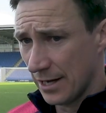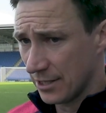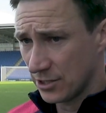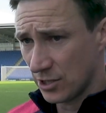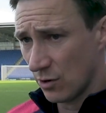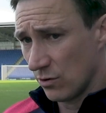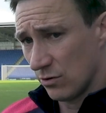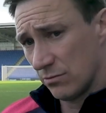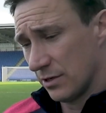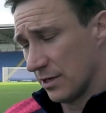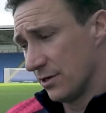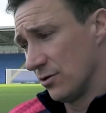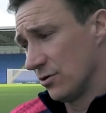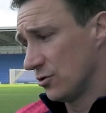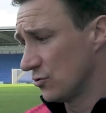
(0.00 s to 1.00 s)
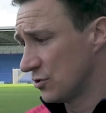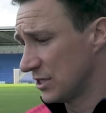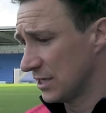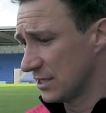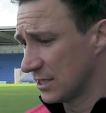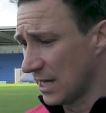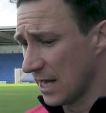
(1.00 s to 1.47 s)
So you
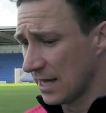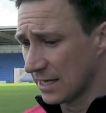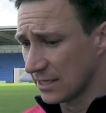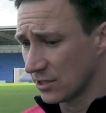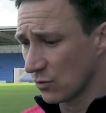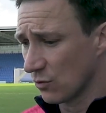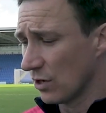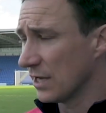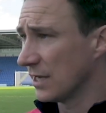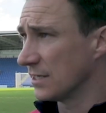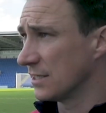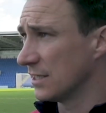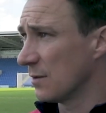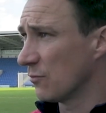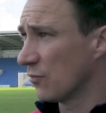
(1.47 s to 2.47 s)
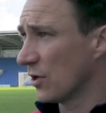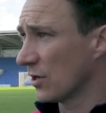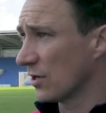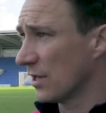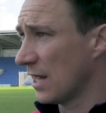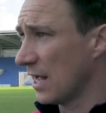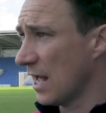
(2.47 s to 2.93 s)
see it today. That's the quality. It's the end
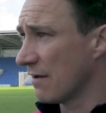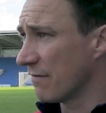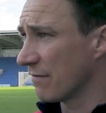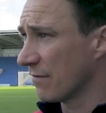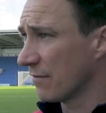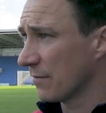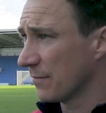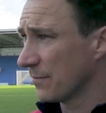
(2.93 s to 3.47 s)
product that they have.